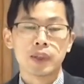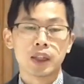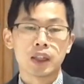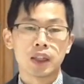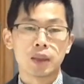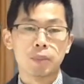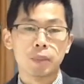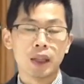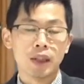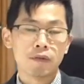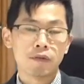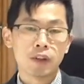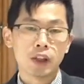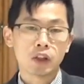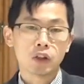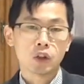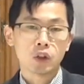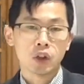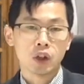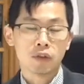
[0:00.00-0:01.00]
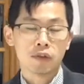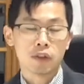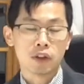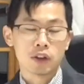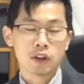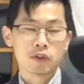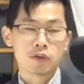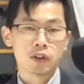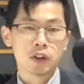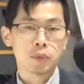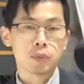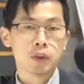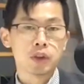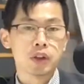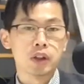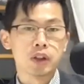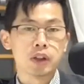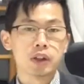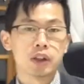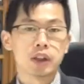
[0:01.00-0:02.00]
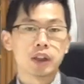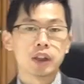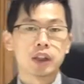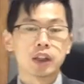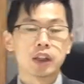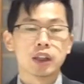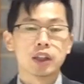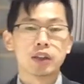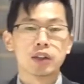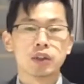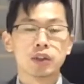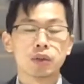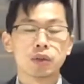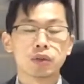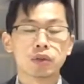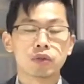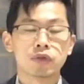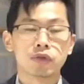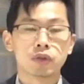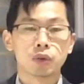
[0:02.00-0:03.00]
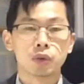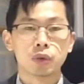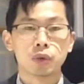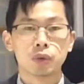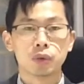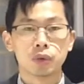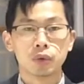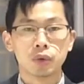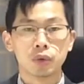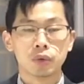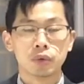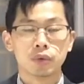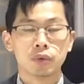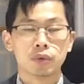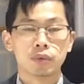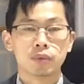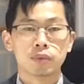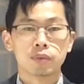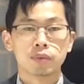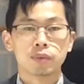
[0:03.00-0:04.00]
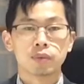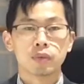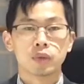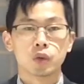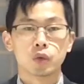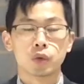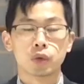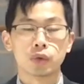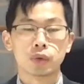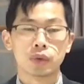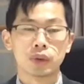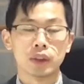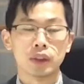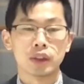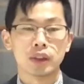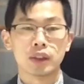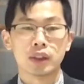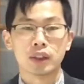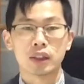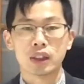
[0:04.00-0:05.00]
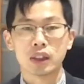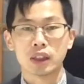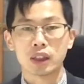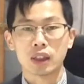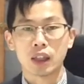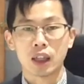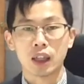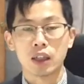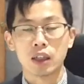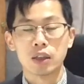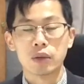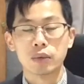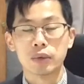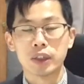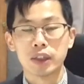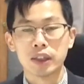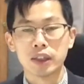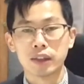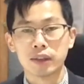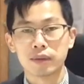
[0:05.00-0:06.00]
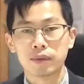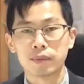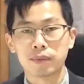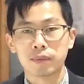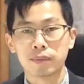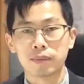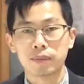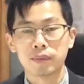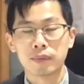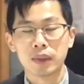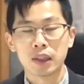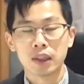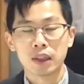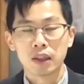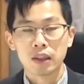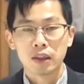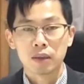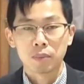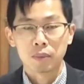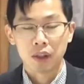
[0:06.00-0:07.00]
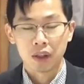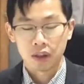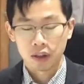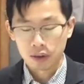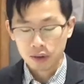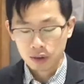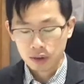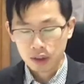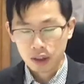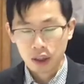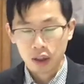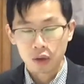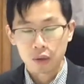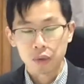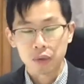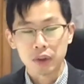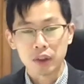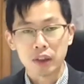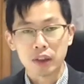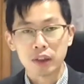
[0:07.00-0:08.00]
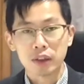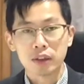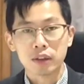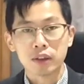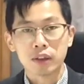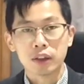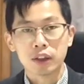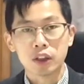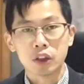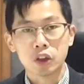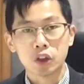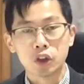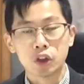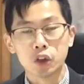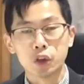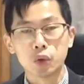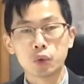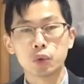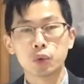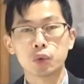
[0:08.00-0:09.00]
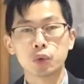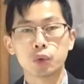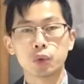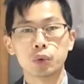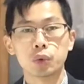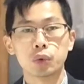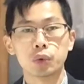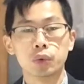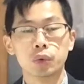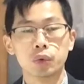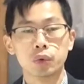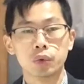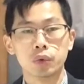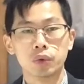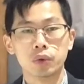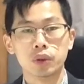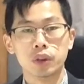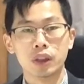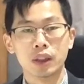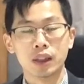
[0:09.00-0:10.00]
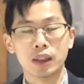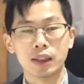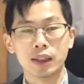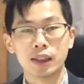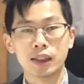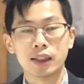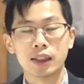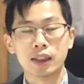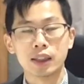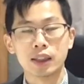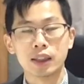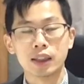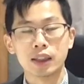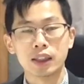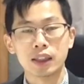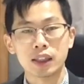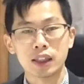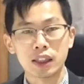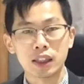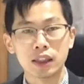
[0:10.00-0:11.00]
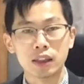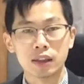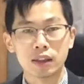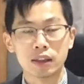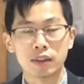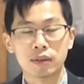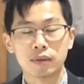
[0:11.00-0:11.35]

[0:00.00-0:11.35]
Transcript: The main function of this formula is used to treat diarrhea. But this diarrhea is due to the heat.